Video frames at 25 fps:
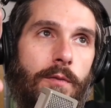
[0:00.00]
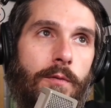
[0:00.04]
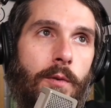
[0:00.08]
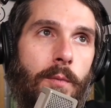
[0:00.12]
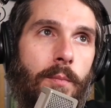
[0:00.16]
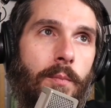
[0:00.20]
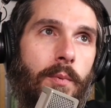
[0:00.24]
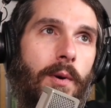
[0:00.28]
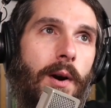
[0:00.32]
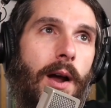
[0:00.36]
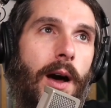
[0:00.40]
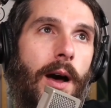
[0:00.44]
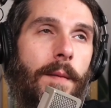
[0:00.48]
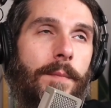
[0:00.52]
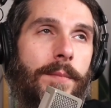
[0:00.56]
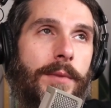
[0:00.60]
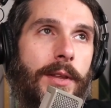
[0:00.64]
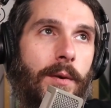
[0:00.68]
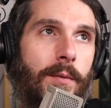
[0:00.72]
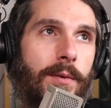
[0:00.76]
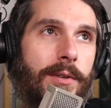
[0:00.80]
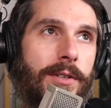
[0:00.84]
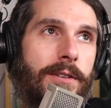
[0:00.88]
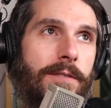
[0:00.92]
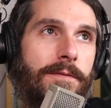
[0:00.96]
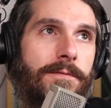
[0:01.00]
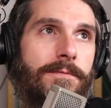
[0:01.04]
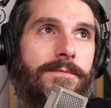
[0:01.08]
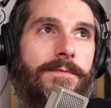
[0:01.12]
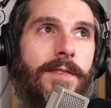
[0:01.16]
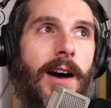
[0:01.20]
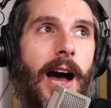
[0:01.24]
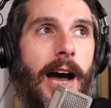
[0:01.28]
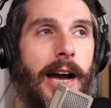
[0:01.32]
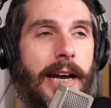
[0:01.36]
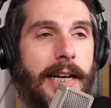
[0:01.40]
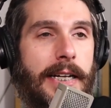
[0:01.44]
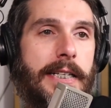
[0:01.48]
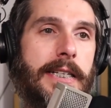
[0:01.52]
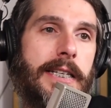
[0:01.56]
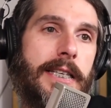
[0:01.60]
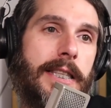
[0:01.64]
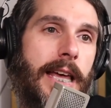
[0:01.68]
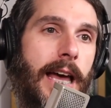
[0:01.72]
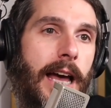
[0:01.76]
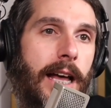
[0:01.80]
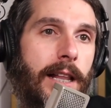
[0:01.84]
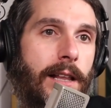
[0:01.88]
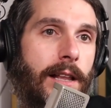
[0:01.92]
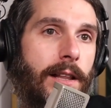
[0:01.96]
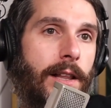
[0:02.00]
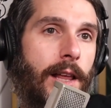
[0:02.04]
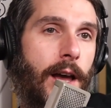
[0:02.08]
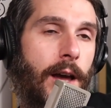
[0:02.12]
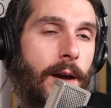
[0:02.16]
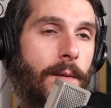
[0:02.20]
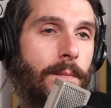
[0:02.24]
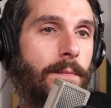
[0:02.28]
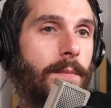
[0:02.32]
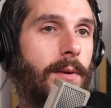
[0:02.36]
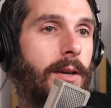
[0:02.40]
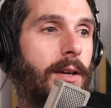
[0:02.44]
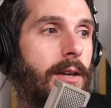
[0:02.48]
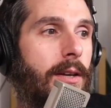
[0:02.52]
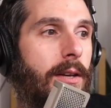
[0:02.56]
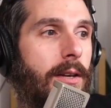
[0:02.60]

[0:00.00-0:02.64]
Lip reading: prompt that would define to the LLM